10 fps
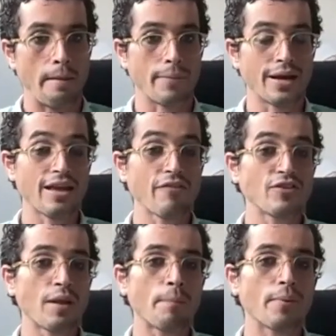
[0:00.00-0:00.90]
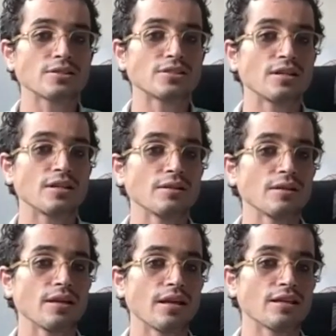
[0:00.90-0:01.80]
But if the
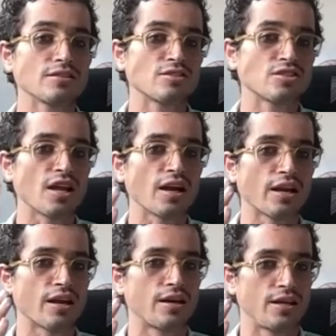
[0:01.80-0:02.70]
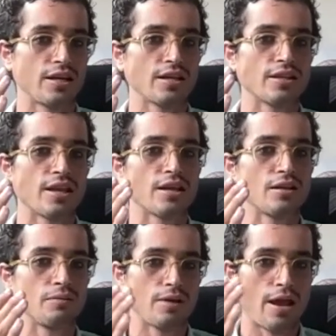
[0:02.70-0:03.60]
person is stuck in
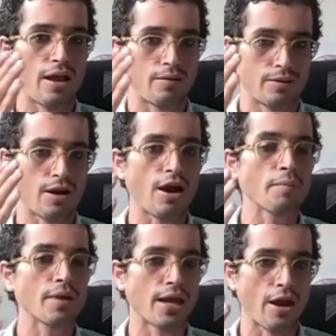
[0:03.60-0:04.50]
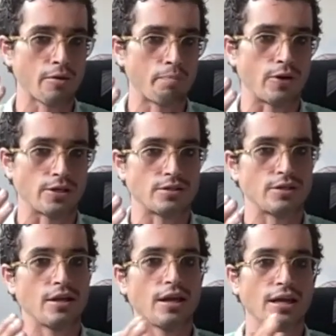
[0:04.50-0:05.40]
the karmic airport,
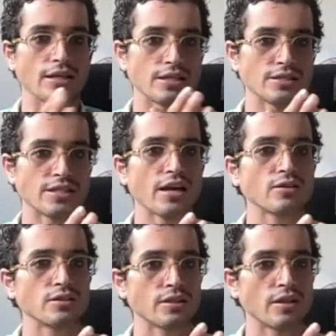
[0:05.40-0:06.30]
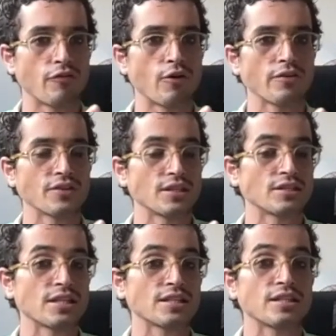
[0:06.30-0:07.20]
in the second, in the fourth, in the
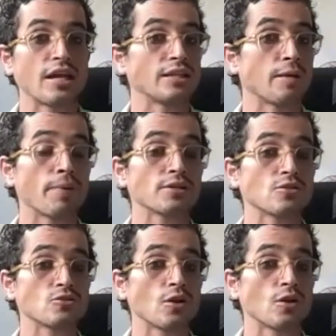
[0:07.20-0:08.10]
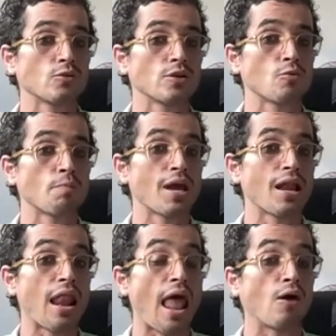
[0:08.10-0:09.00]
sixth, the person is not going to be
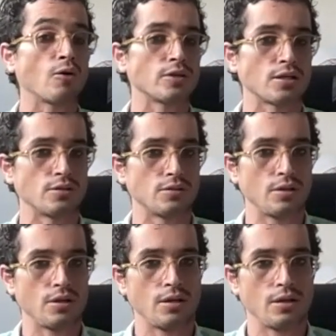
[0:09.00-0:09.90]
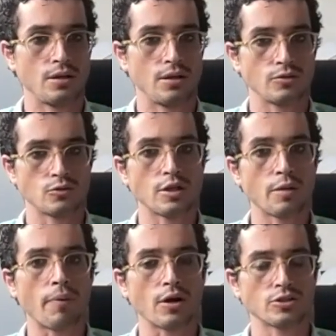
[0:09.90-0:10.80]
allowed to
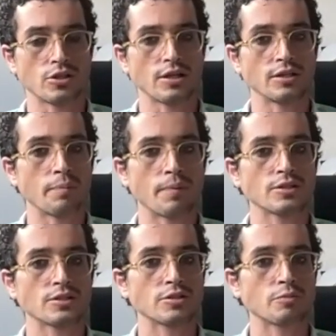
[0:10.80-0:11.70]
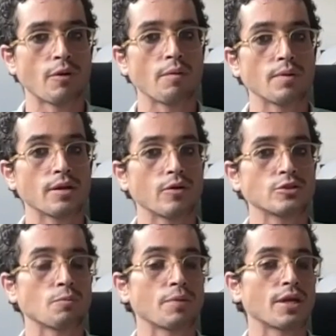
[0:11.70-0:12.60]
departure. And the person is probably
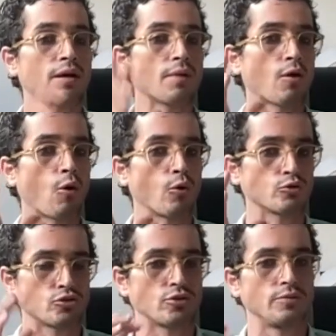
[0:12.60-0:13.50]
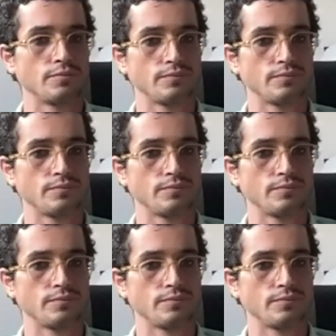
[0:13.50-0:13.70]
going to become a ghost.